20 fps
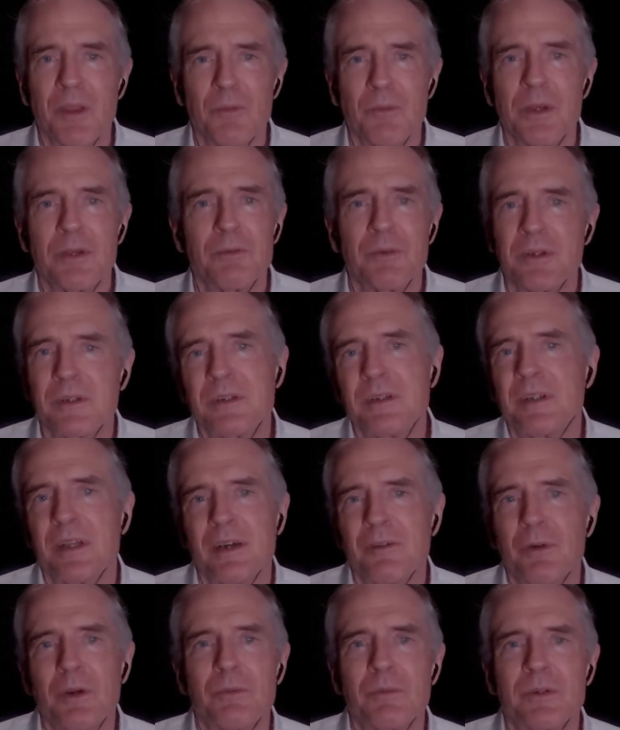We would
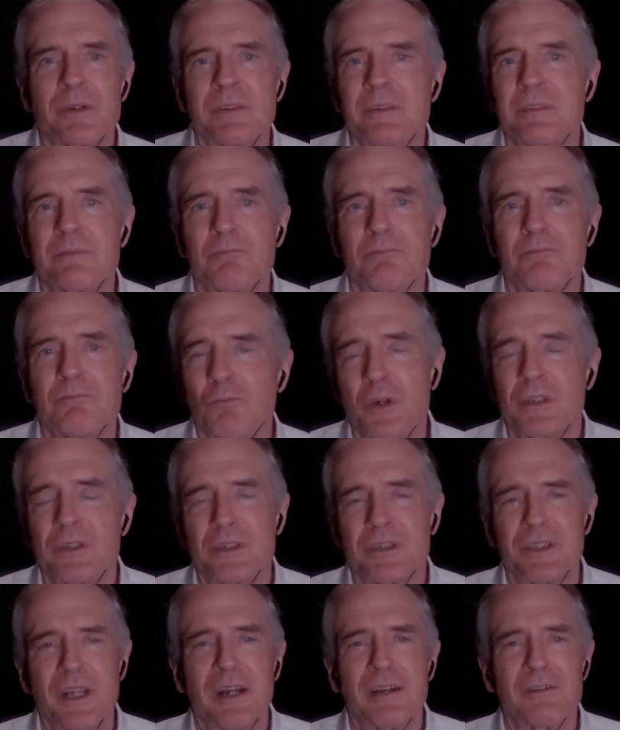wish
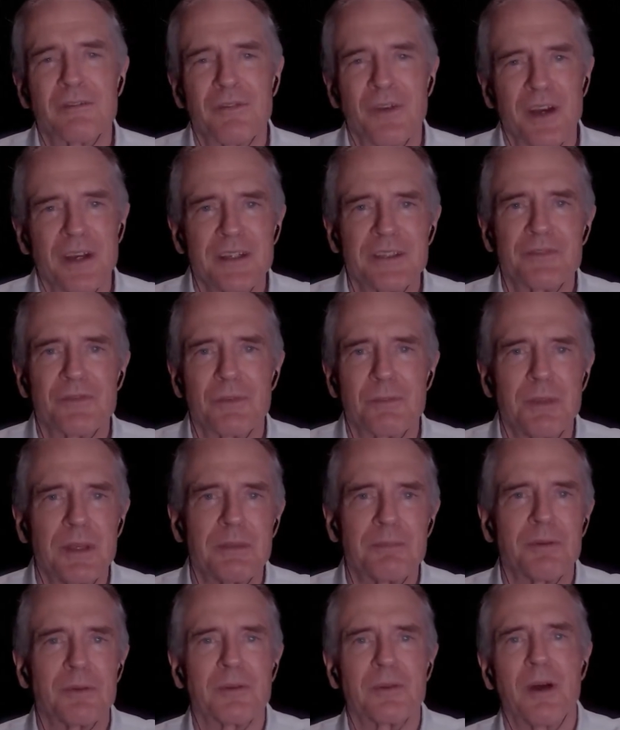to sacrifice for
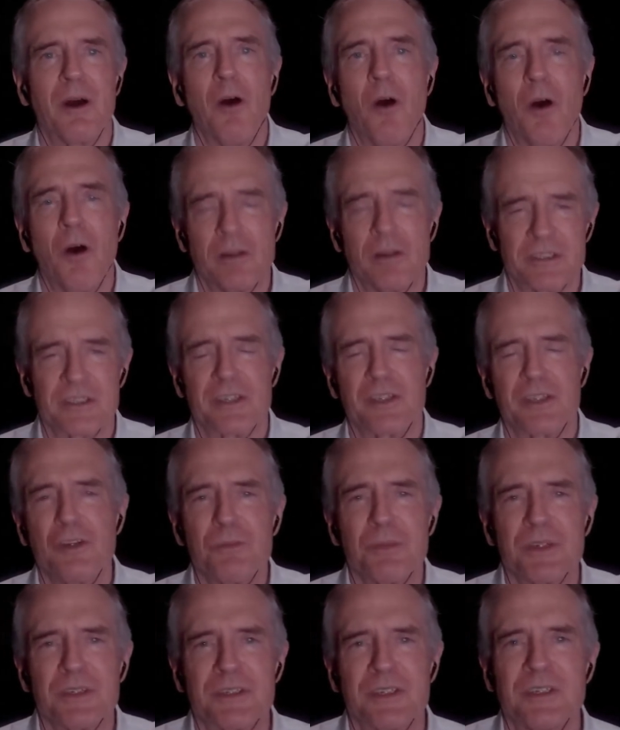people, just
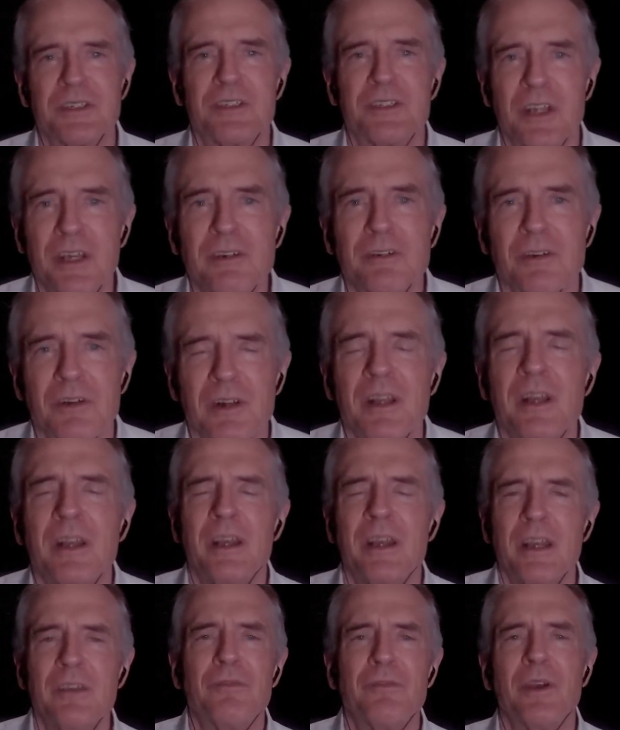humans in general,
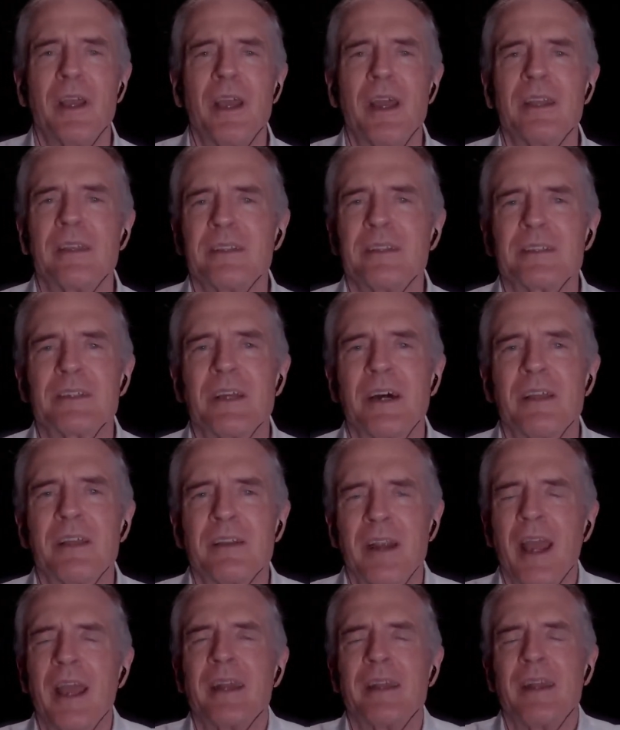if we had this
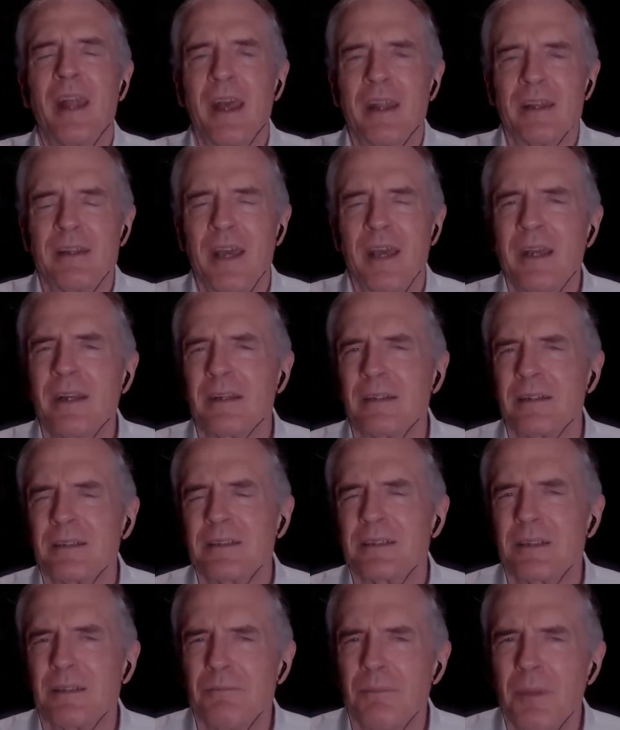other
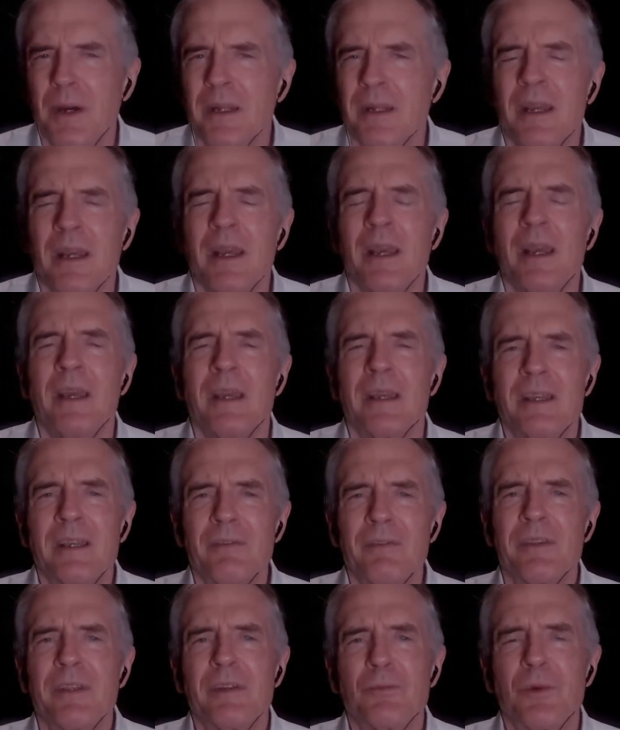antagonist. But
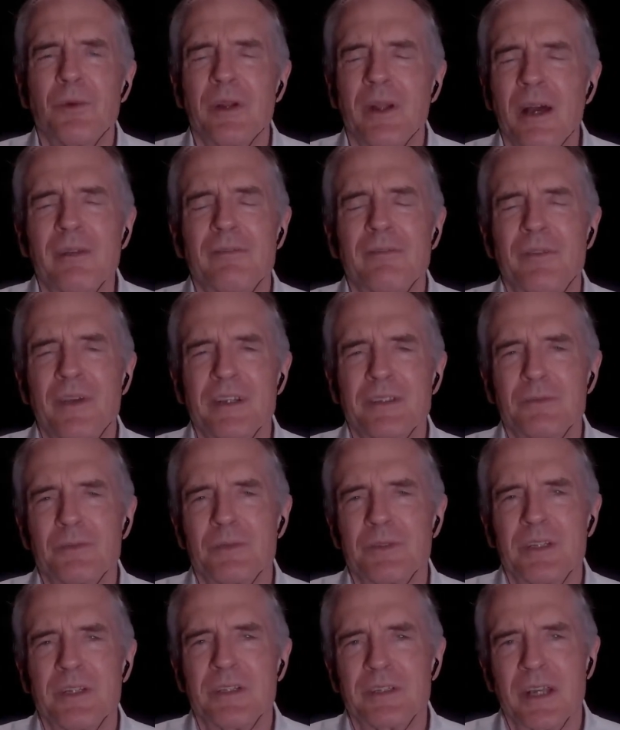given that we're not faced
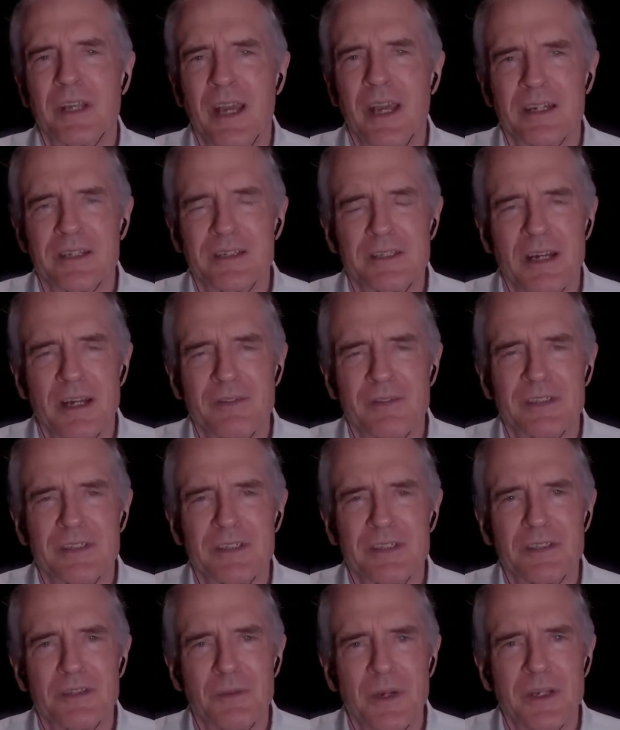with such a catastrophic
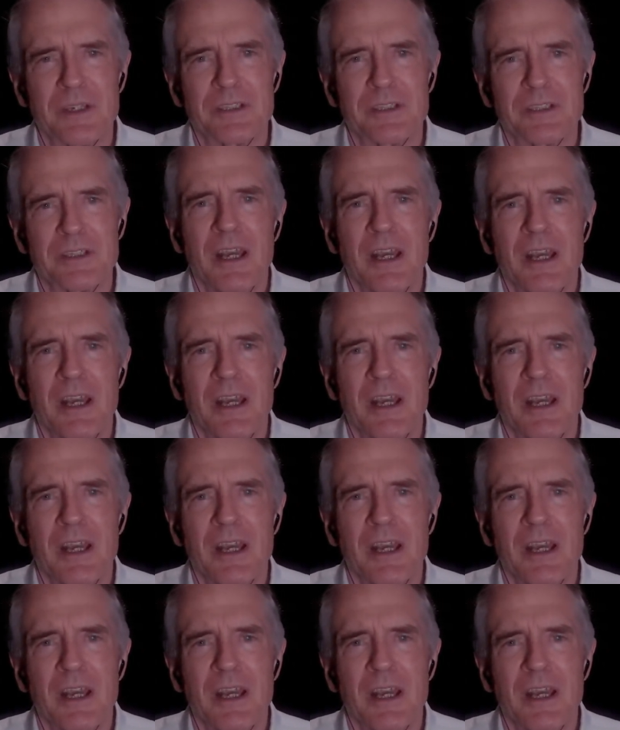situation,